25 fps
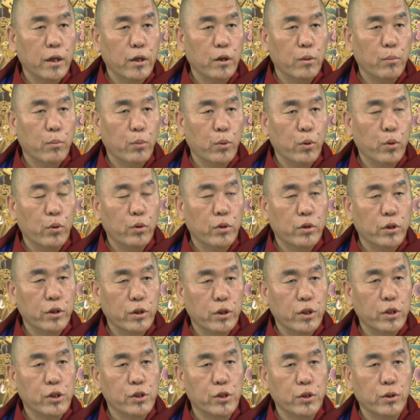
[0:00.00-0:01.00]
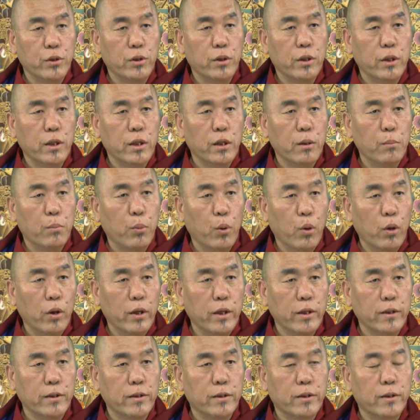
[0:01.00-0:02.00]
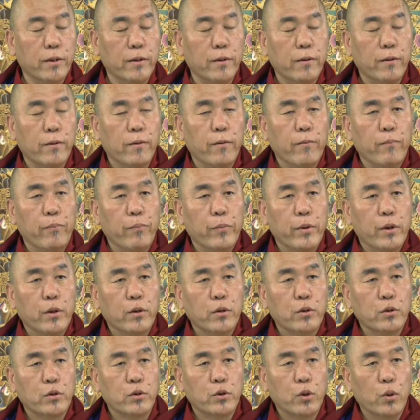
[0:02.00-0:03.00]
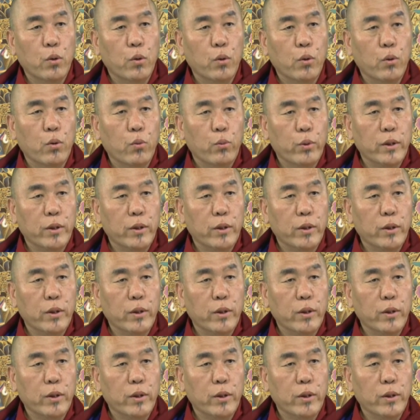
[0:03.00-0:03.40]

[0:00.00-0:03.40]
Burn tradition in Poland. So with